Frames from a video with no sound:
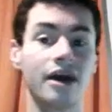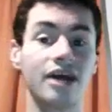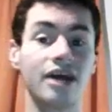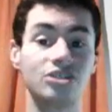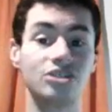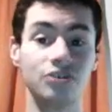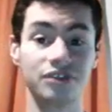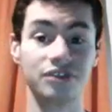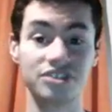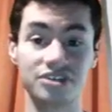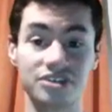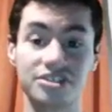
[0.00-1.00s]
to learn the
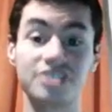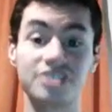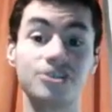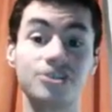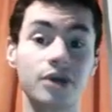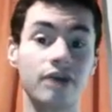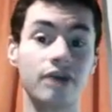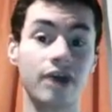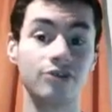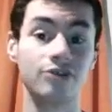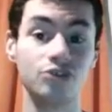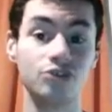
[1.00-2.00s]
skills necessary of
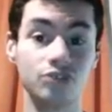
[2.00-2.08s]
how to